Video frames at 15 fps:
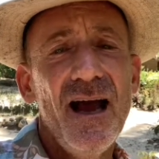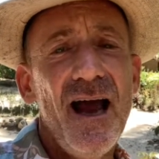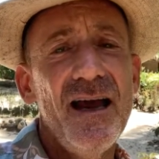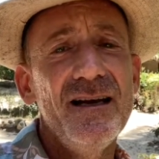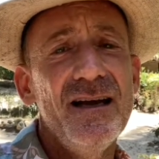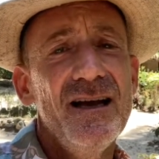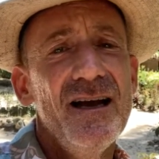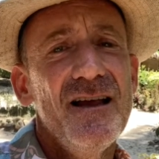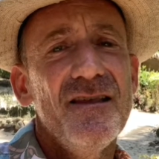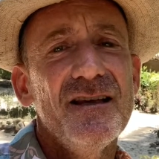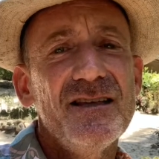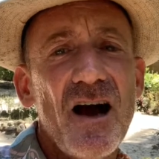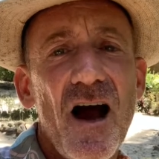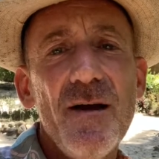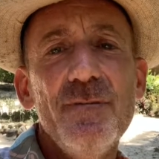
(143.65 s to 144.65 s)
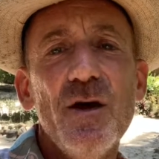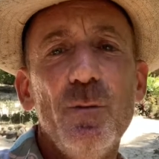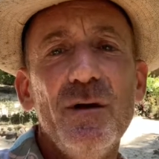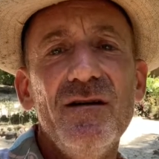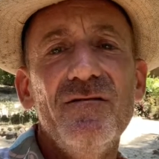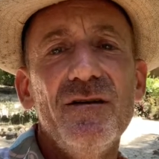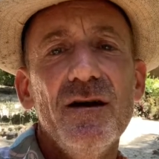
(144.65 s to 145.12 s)
And the time that
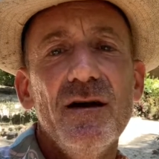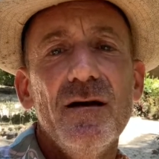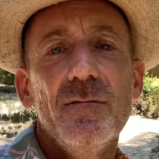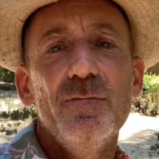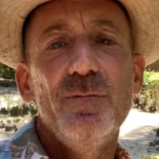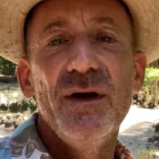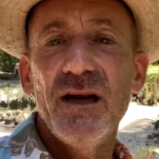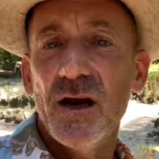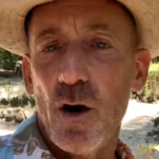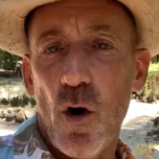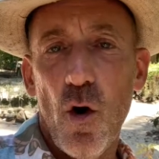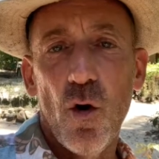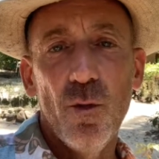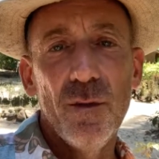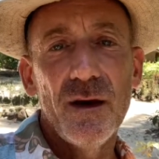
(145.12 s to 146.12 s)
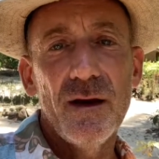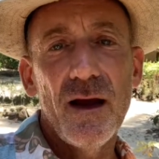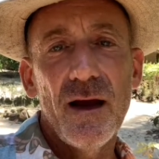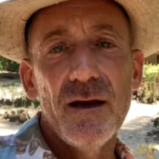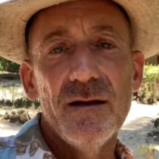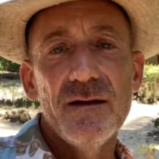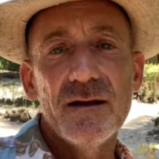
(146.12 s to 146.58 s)
we've been at home and,
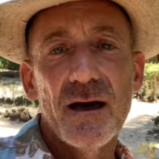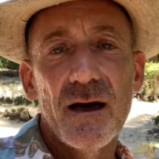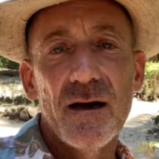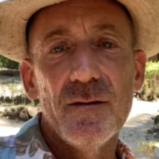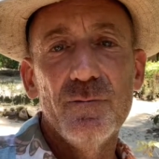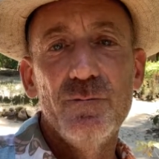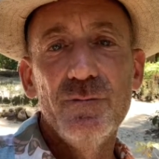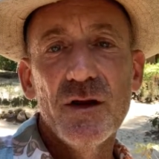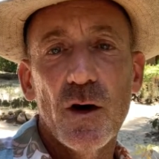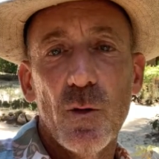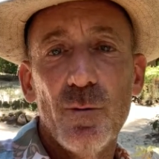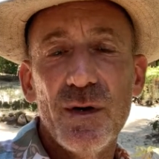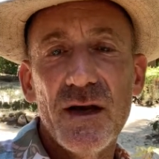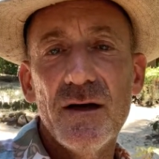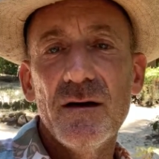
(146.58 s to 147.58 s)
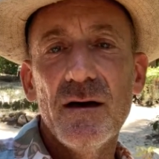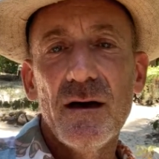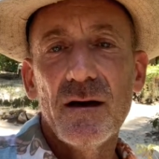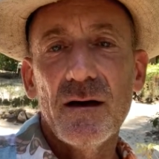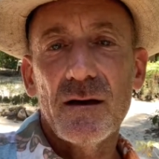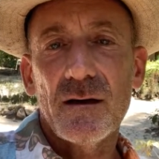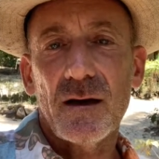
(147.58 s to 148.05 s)
and uh, you know, been
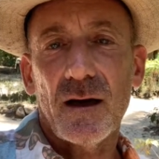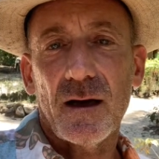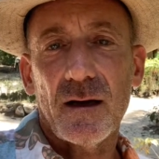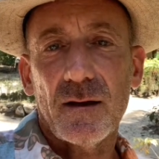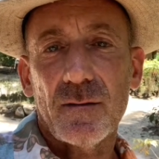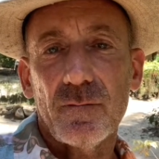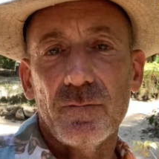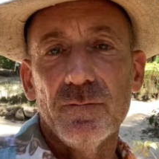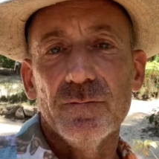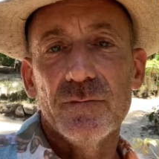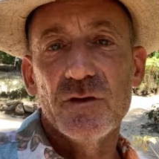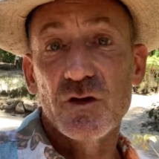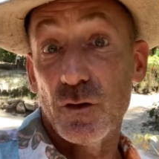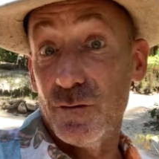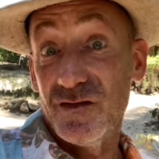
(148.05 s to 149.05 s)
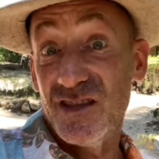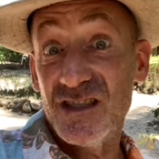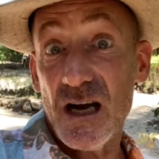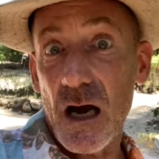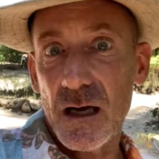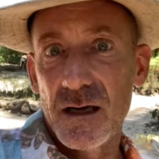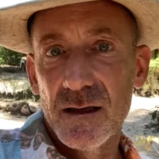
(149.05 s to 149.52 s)
Uh, sort of
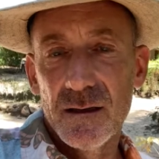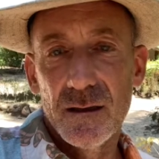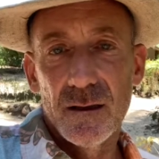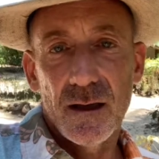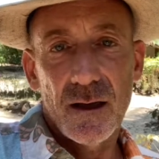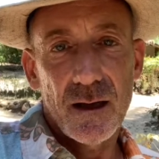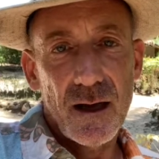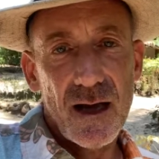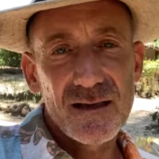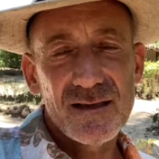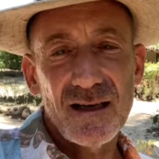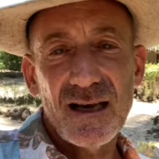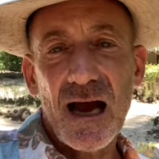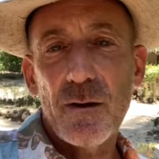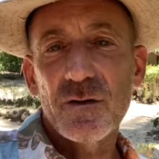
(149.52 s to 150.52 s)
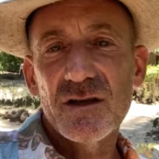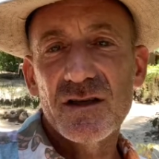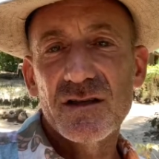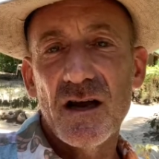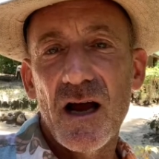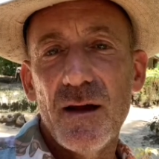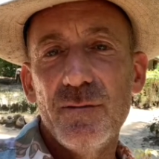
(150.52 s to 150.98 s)
stuck, it has allowed us
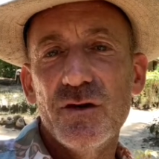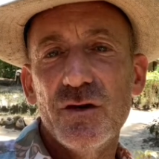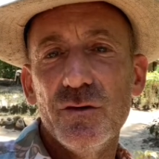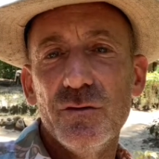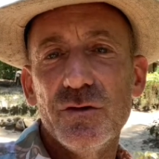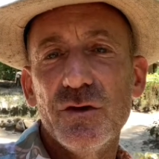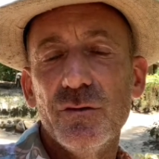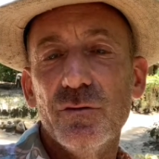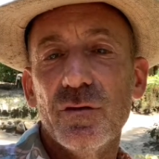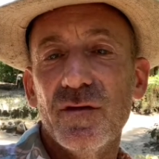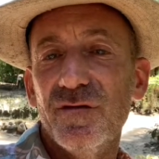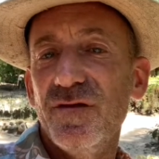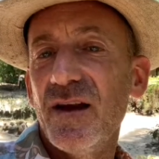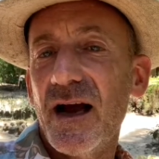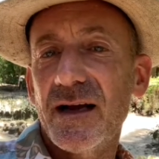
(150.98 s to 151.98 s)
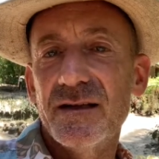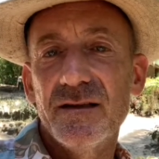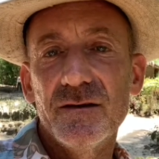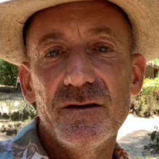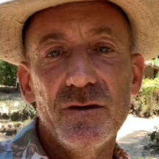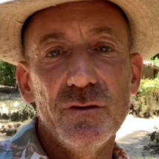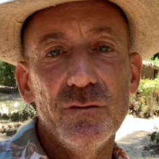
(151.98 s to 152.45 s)
time to to reflect,
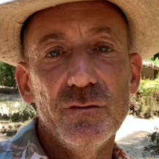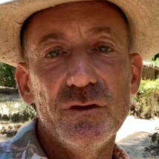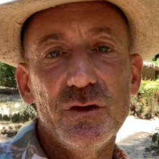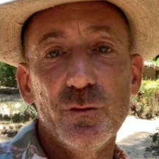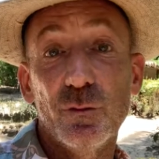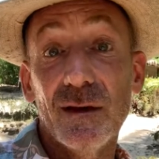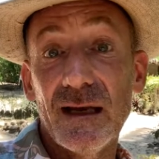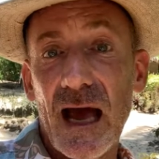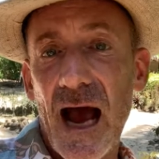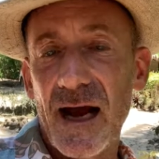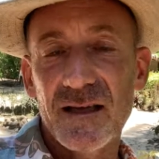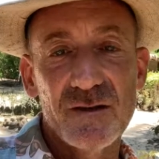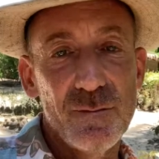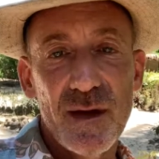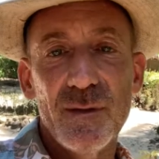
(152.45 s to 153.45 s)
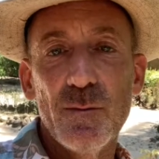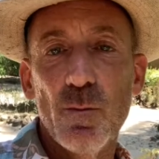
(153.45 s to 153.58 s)
to to relax, maybe